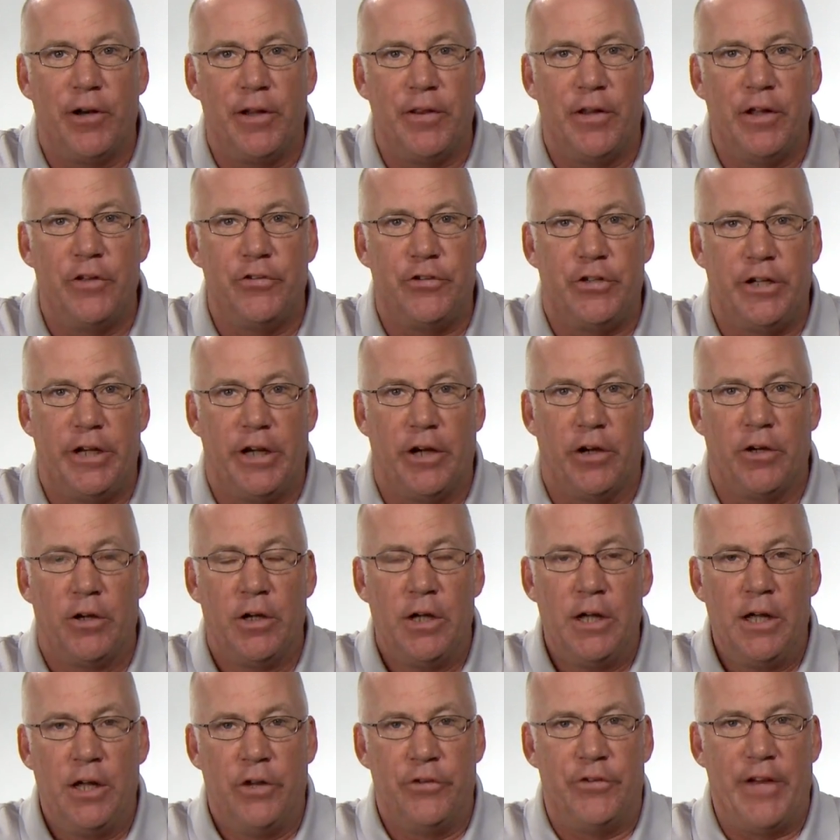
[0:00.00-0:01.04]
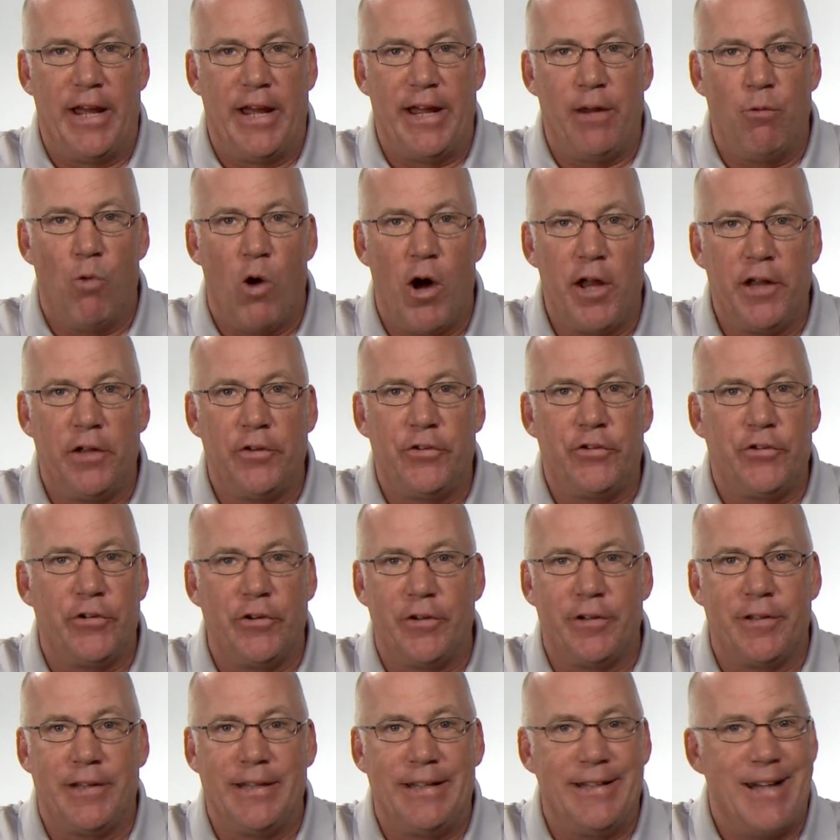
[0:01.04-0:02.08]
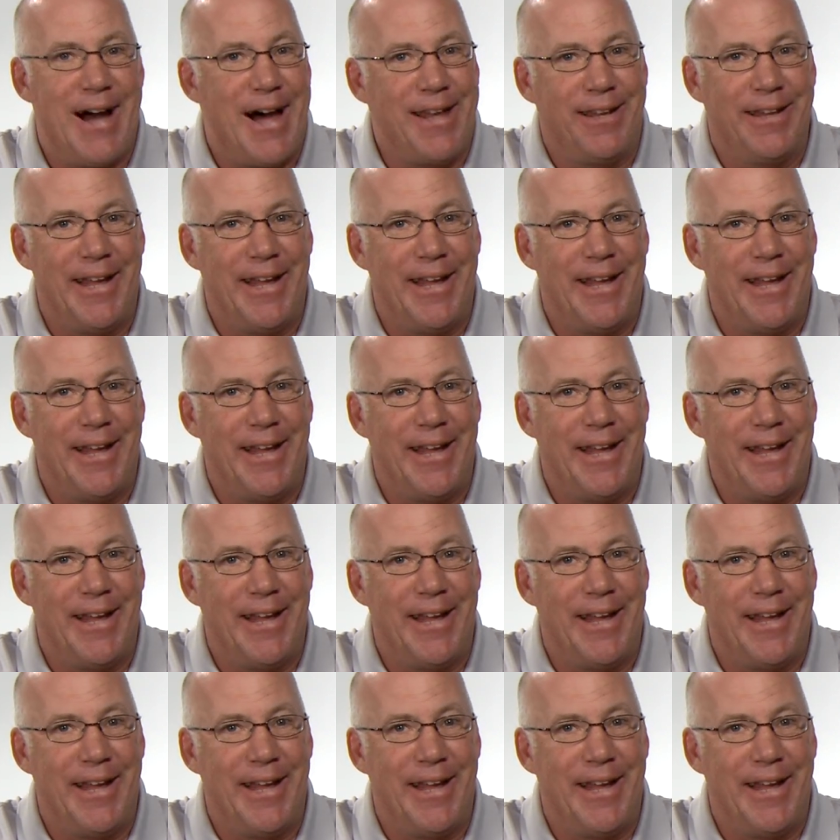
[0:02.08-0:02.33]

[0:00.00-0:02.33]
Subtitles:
And this year, day one has certainly not